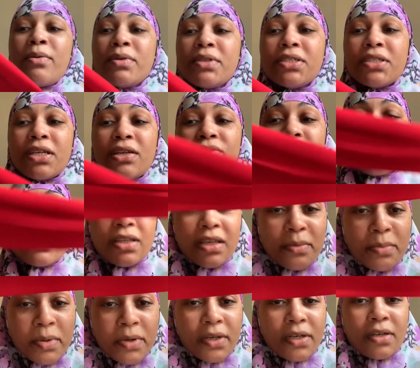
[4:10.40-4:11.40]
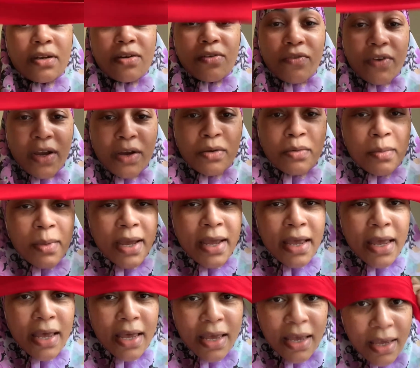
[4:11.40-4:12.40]
would generally put around my
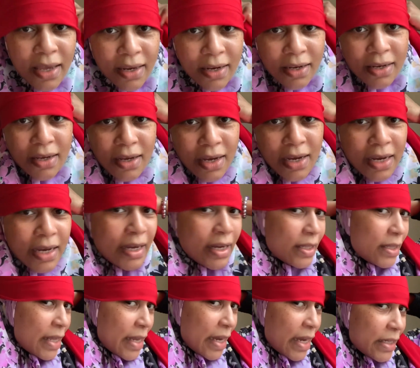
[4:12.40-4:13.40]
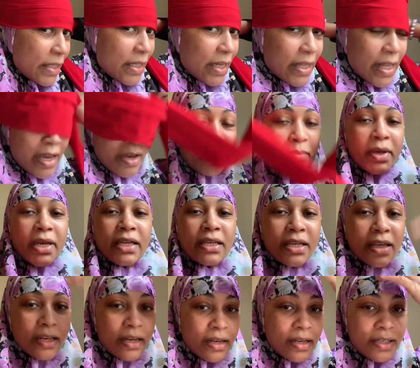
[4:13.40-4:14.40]
head, like I said, like a
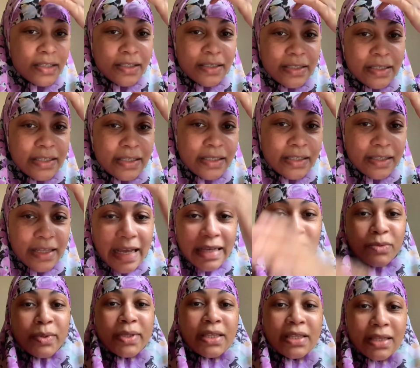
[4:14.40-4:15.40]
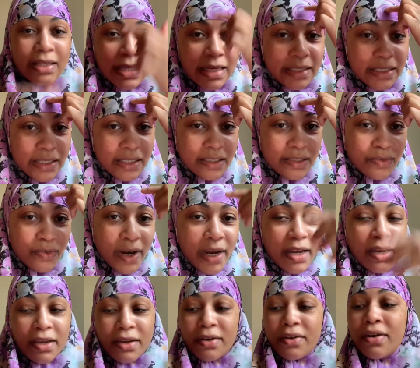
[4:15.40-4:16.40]
bandana. That's what this is right
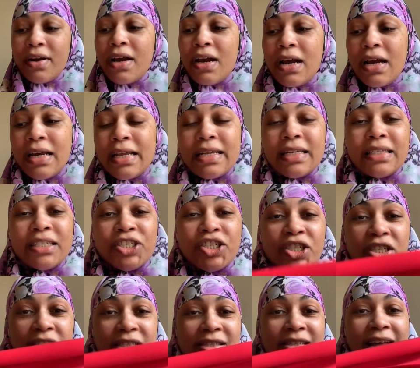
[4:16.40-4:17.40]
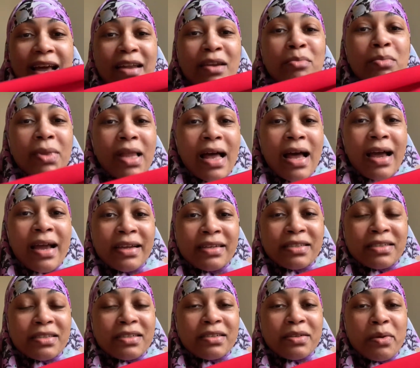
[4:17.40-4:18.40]
here. She is not
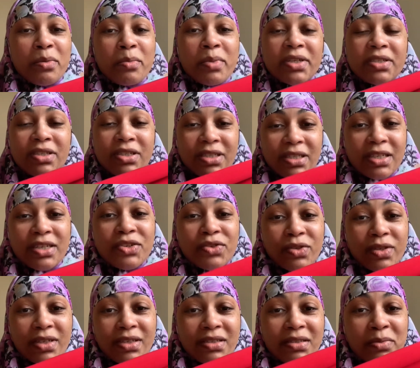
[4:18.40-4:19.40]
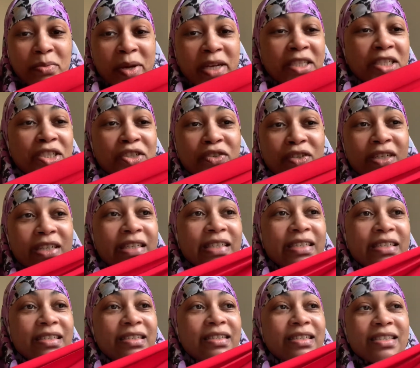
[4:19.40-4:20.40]
obliged to send you this. Bashira
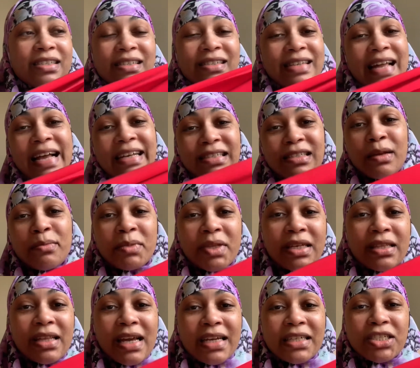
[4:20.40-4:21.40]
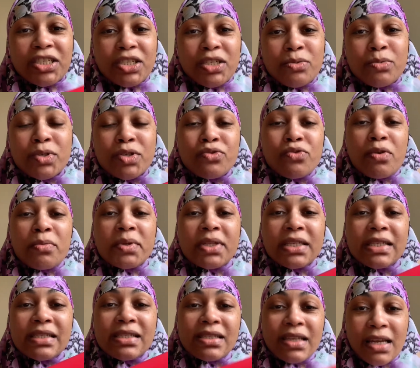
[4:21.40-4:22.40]
this is not something that she would
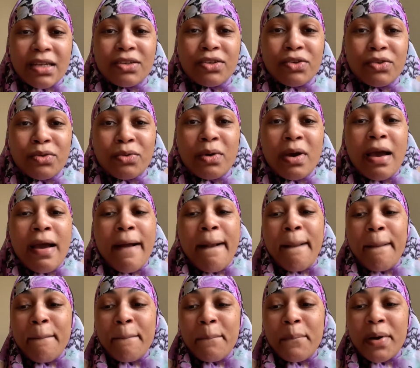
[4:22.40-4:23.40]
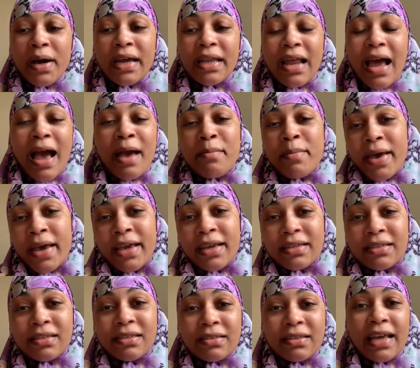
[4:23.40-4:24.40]
normally send you, but I
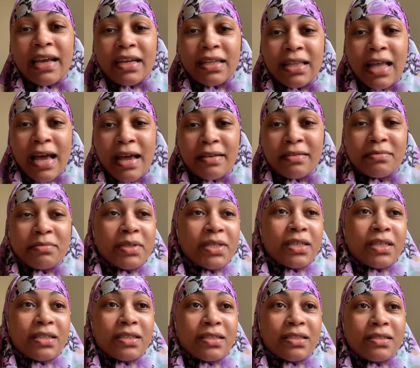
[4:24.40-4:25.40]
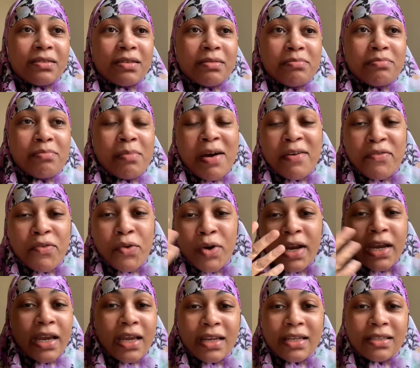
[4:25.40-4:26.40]
begged like a lot because my
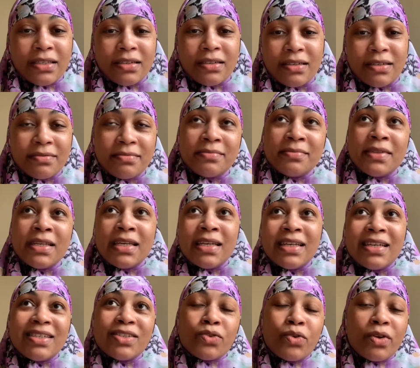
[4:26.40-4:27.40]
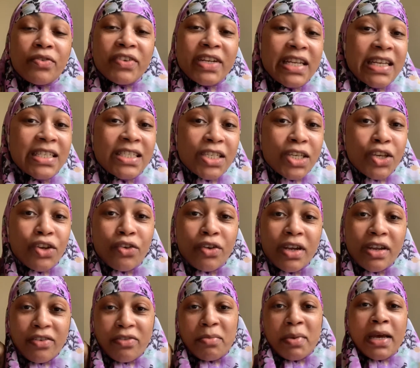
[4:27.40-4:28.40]
forehead is a sort of an
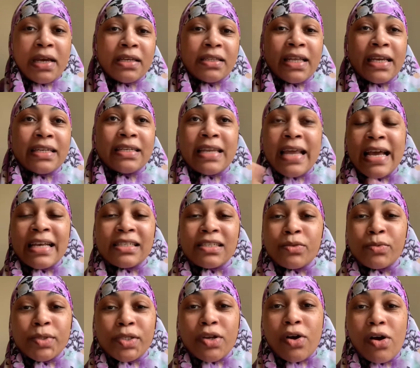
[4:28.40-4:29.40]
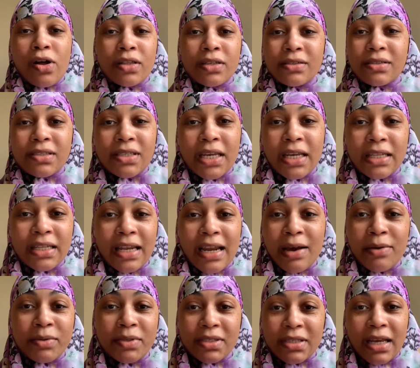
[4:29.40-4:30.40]
insecurity of mine. Like, NASA was calling, saying that
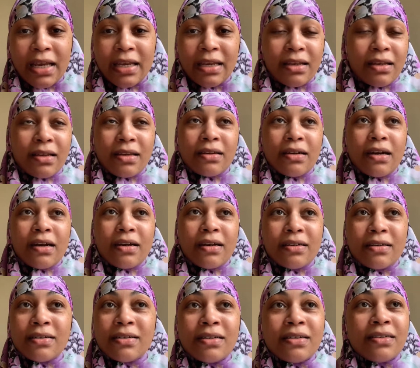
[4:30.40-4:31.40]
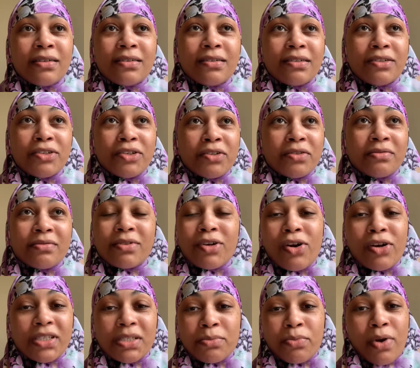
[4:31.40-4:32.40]
I was like,
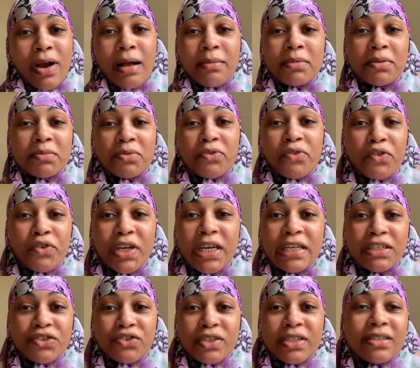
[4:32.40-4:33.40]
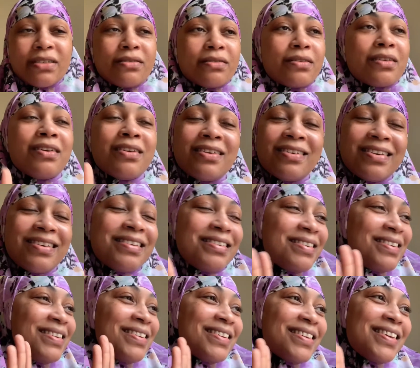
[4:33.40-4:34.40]
causing problems for reentry.
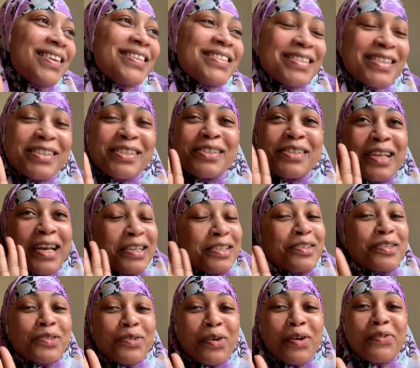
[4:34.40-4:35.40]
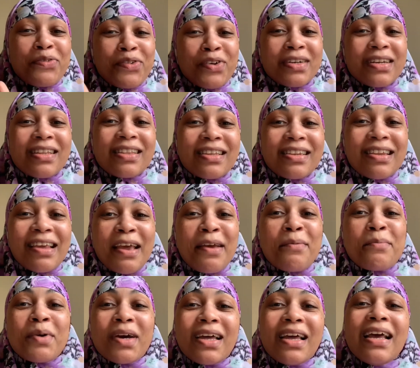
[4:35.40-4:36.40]
That's a story for another day.
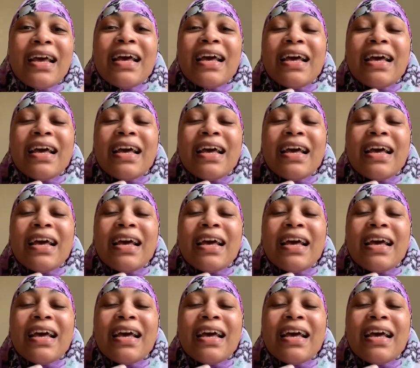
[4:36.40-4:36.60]
But